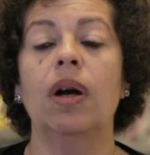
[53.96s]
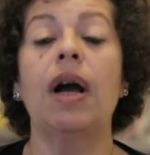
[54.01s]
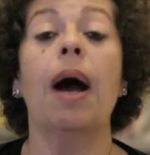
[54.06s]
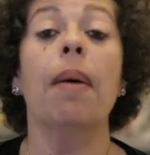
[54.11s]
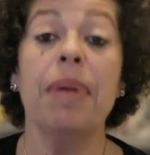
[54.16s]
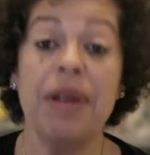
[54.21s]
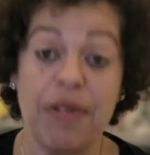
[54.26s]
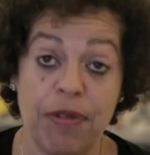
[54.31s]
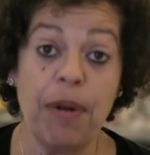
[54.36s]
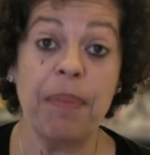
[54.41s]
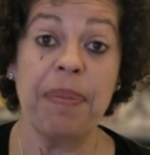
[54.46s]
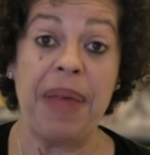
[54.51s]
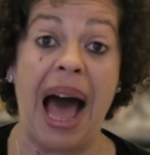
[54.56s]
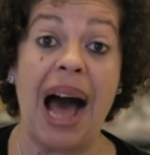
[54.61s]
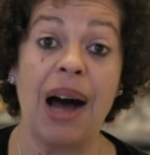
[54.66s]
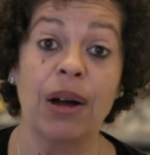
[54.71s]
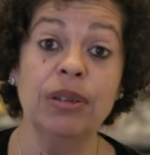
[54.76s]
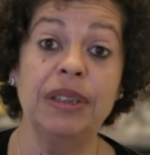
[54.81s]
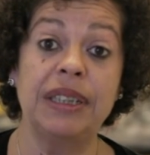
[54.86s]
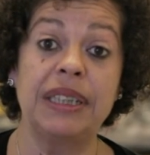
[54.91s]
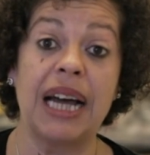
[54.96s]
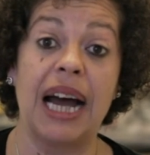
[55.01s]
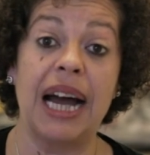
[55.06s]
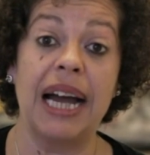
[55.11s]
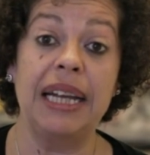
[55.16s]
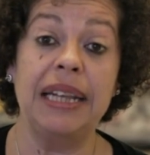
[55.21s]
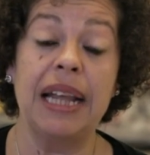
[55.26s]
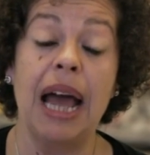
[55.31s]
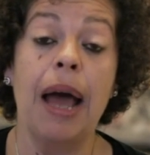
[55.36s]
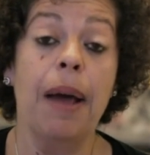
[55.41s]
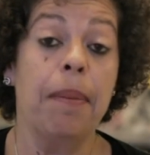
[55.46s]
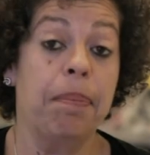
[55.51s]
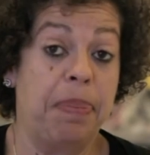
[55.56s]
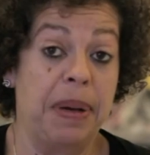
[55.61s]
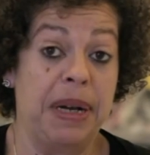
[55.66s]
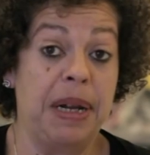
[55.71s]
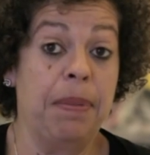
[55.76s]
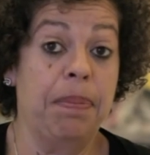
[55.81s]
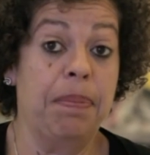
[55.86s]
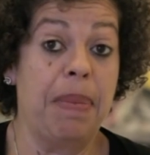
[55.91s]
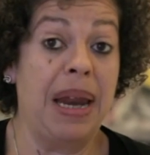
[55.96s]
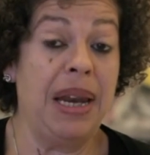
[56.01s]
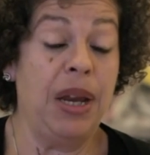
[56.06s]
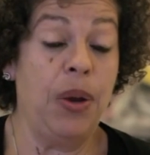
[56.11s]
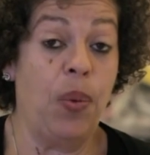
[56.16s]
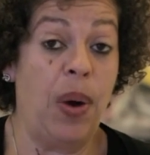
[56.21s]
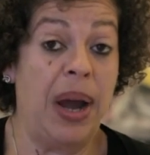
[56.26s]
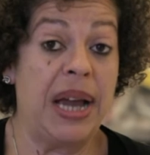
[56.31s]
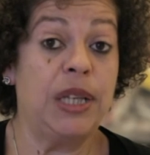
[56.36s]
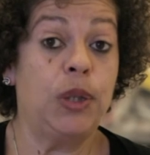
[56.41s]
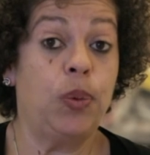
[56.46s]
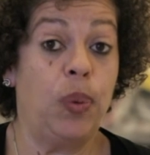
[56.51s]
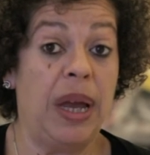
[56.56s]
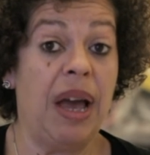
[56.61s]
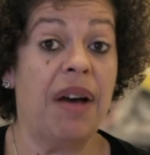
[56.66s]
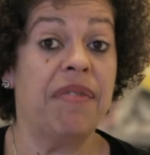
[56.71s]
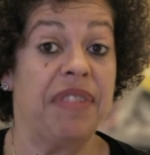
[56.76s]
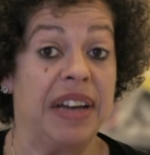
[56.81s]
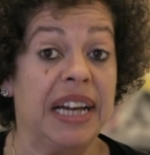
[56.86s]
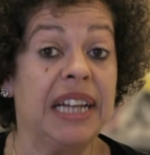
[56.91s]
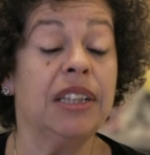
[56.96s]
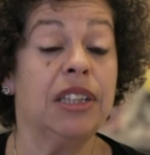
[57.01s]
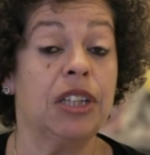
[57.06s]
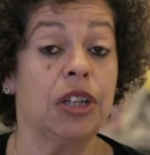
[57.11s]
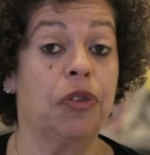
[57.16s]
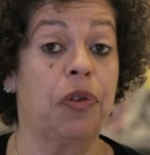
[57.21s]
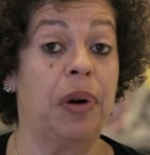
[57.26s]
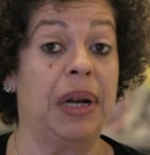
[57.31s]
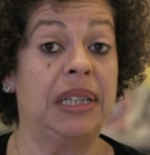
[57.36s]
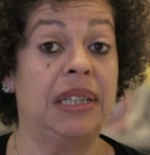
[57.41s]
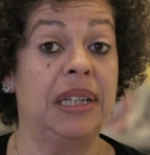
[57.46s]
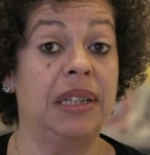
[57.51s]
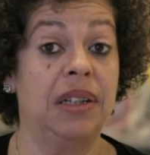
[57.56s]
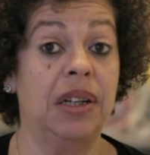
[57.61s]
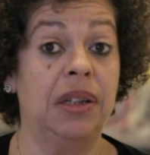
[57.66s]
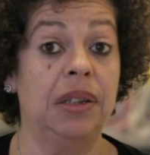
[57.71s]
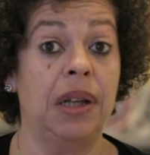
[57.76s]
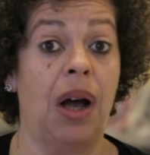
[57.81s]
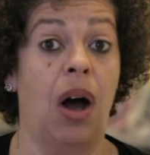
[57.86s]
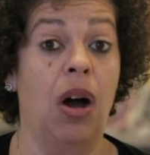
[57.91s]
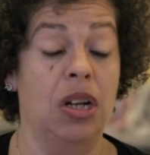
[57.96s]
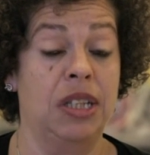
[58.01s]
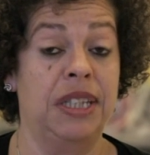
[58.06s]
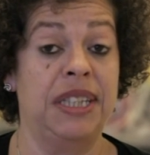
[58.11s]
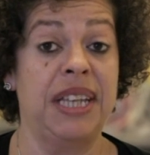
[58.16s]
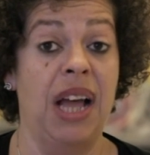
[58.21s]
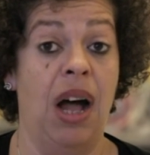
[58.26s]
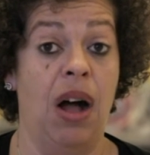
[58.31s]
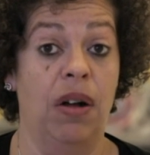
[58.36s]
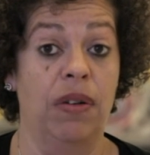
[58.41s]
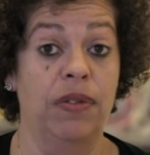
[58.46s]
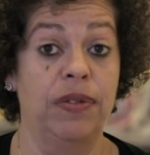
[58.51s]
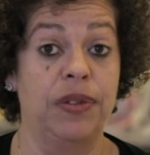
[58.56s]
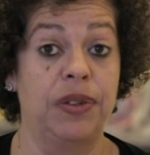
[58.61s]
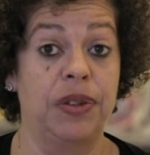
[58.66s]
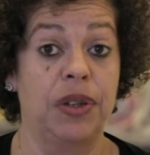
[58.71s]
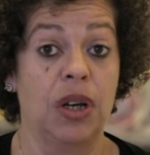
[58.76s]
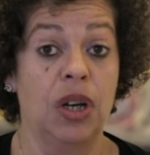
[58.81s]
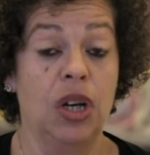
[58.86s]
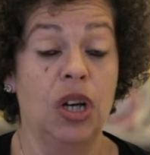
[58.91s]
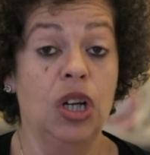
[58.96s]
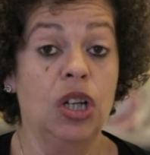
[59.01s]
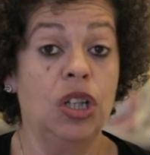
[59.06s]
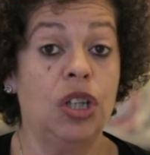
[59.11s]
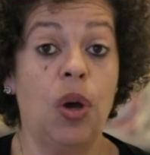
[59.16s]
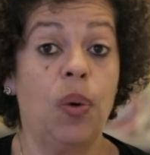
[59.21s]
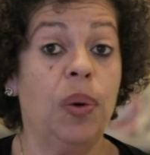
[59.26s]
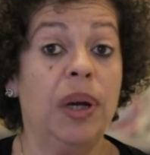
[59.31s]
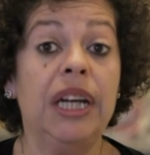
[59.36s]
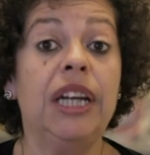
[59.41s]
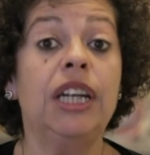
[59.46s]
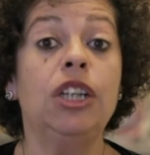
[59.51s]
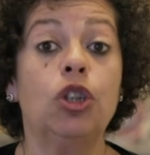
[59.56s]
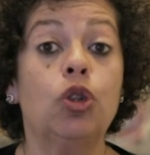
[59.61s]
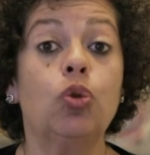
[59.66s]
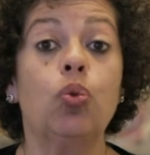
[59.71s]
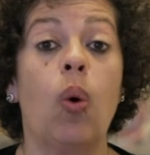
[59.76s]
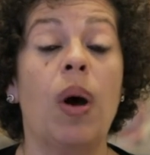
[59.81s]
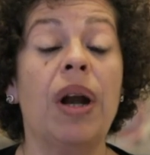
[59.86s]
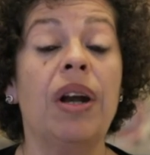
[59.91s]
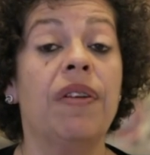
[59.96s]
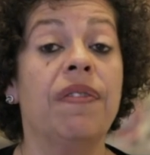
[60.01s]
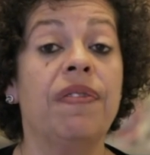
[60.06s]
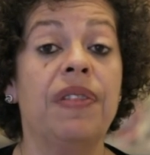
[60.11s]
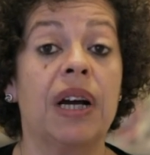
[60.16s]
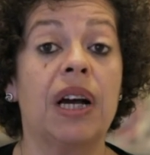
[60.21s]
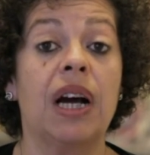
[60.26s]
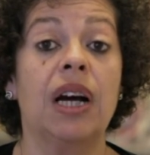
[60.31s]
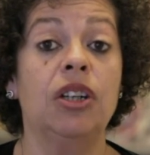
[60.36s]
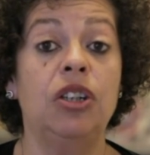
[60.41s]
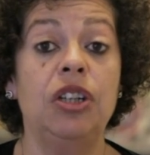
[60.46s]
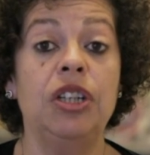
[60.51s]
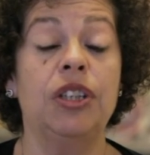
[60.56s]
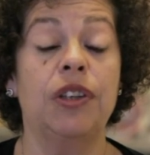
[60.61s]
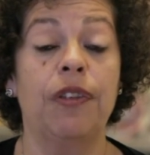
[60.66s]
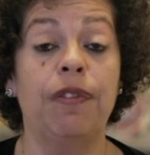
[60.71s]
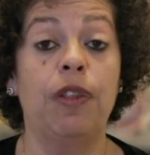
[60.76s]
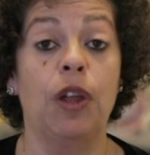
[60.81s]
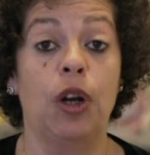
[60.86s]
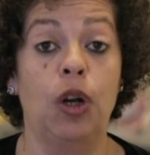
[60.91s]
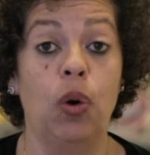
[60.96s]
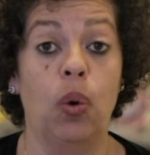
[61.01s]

coming from the outside, but in many ways we have integrated it ourselves. So each one of the countries of the